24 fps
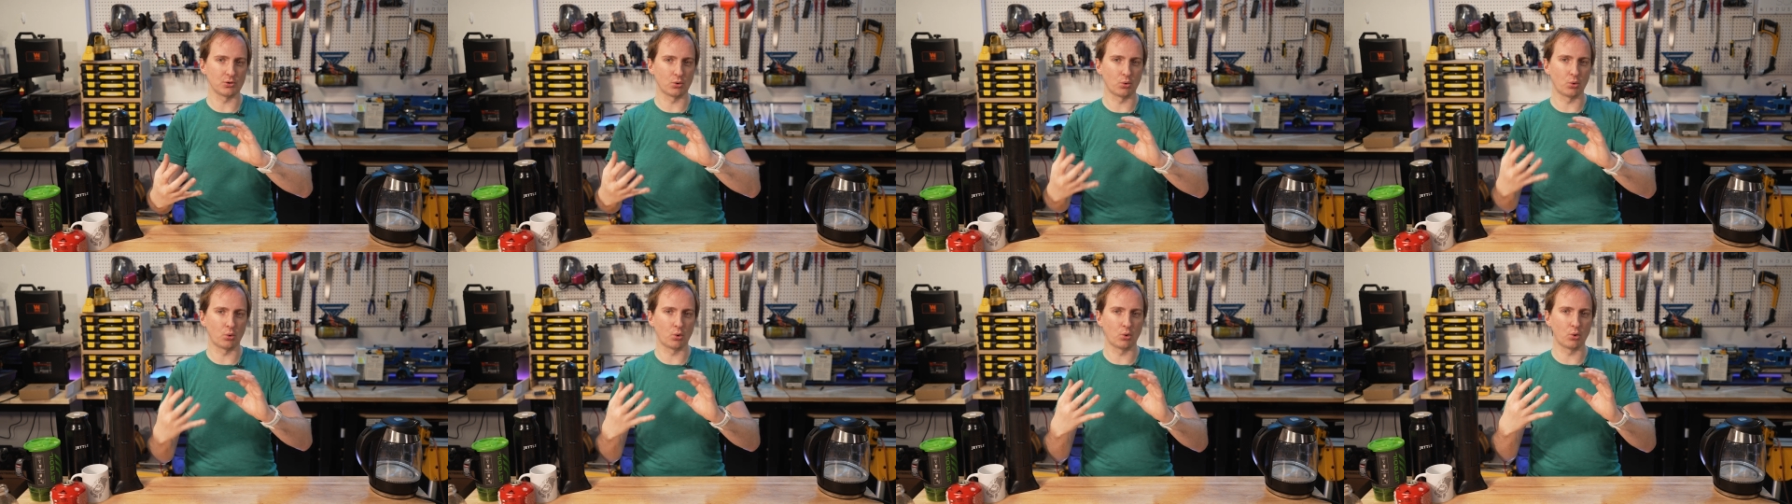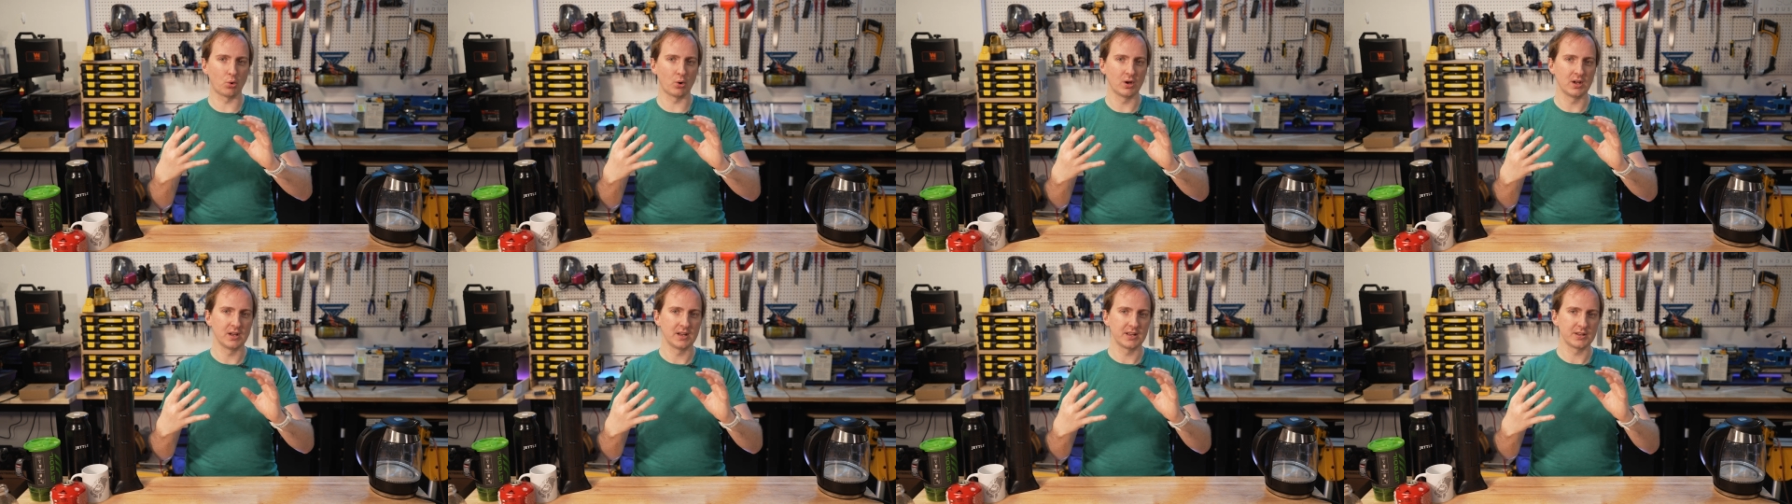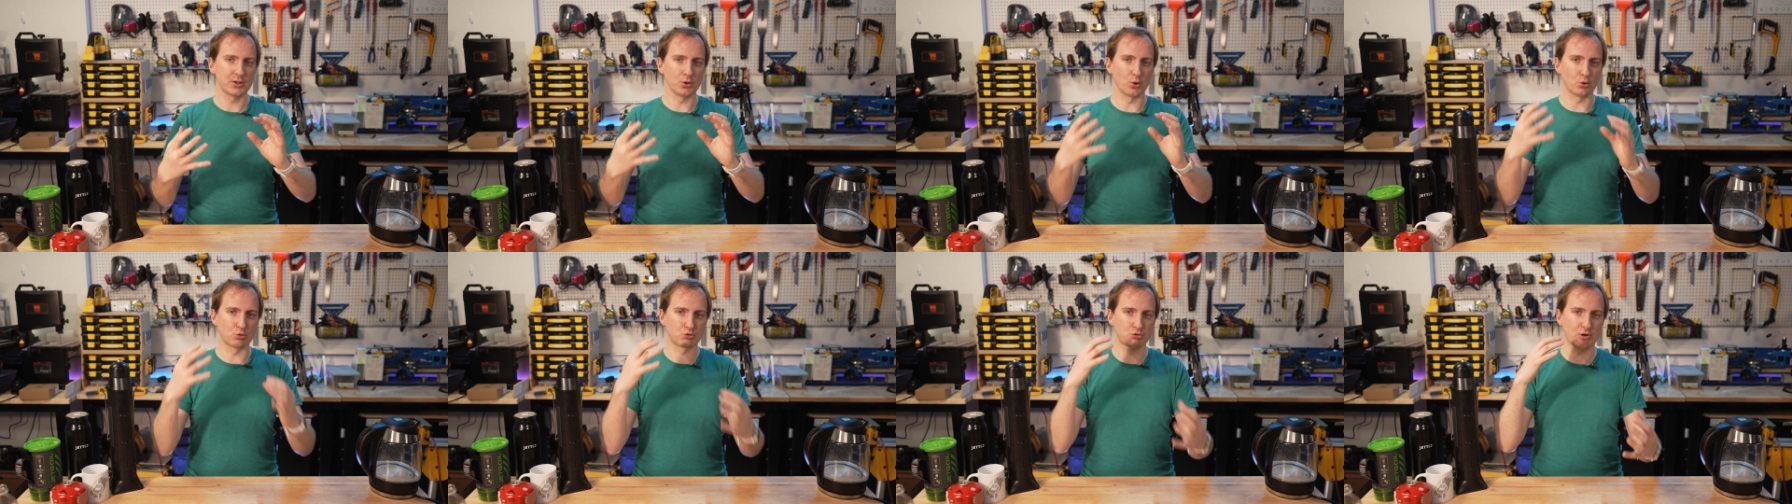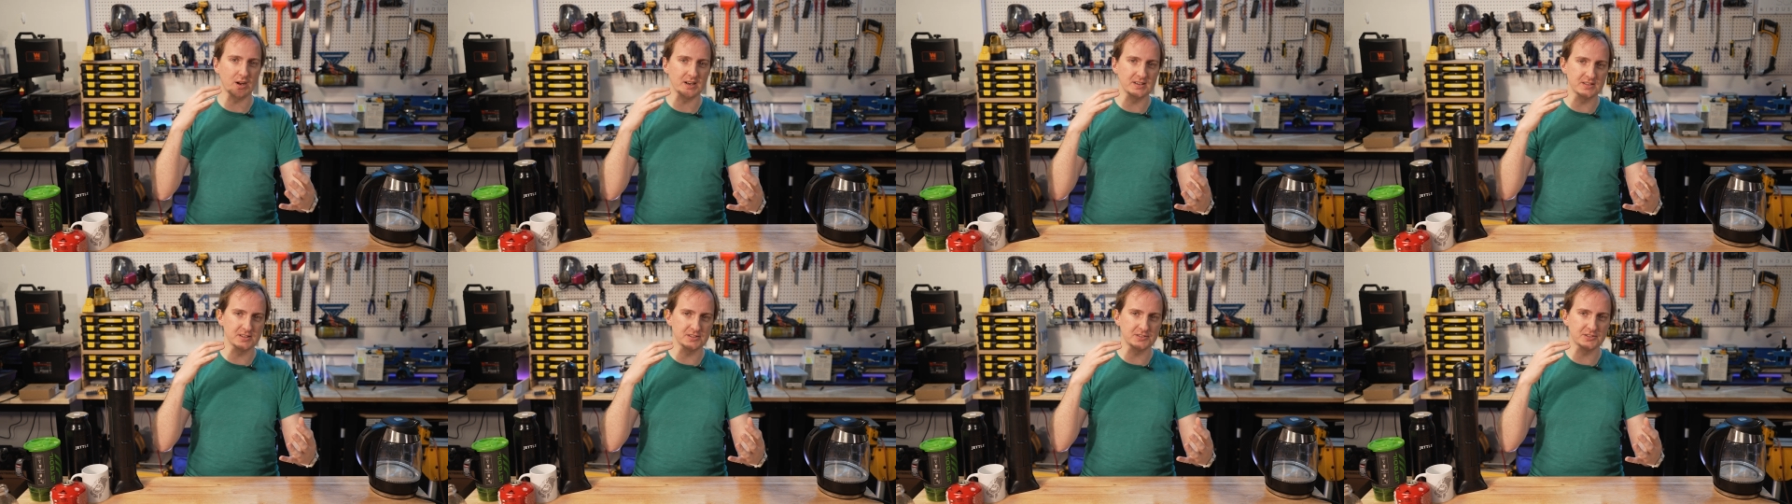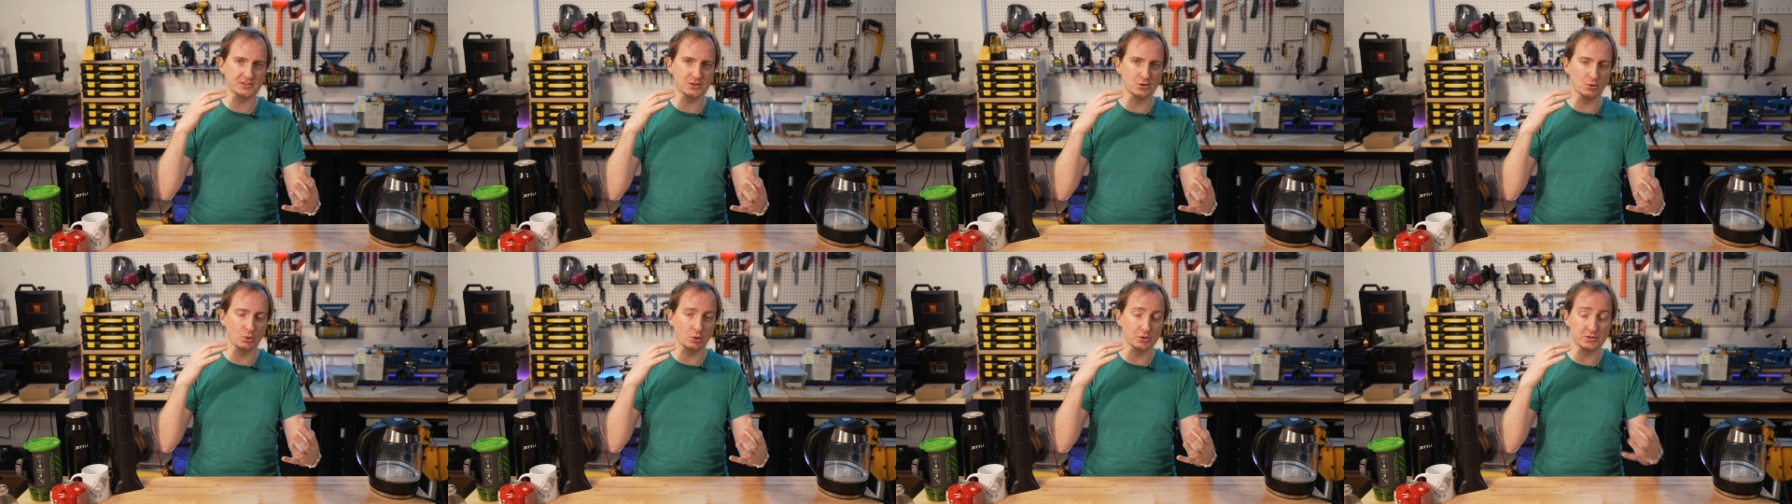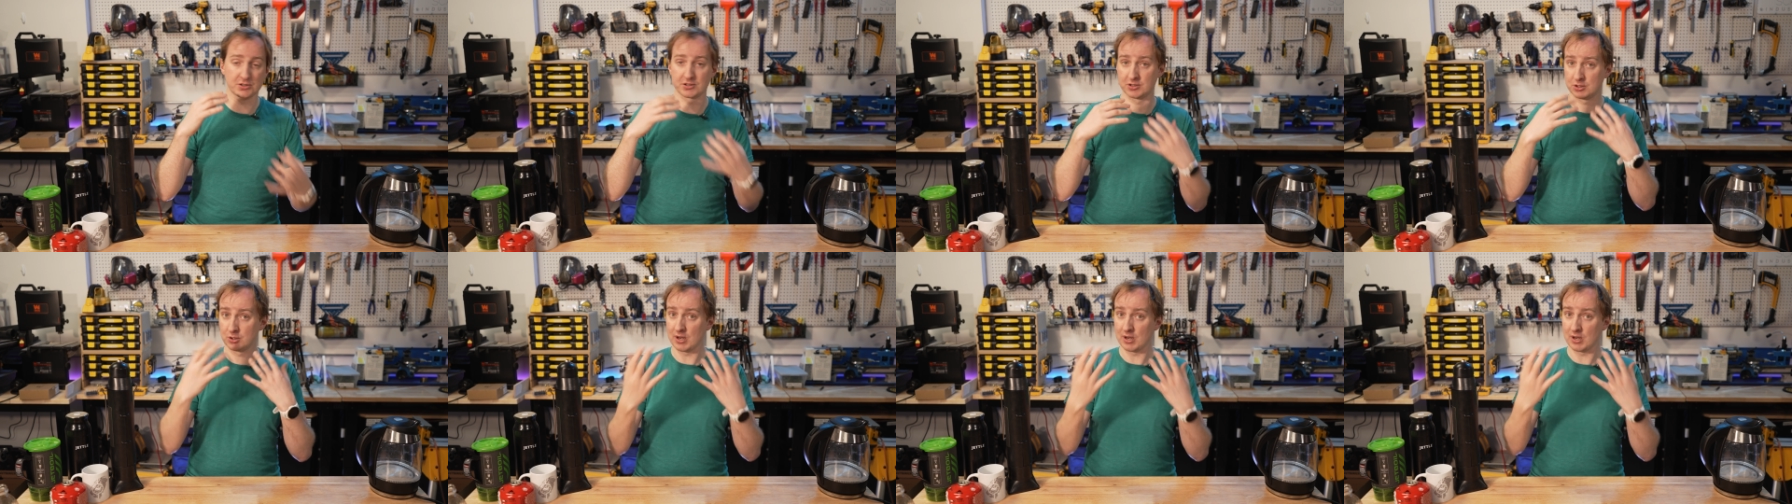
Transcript: or your retina scorched.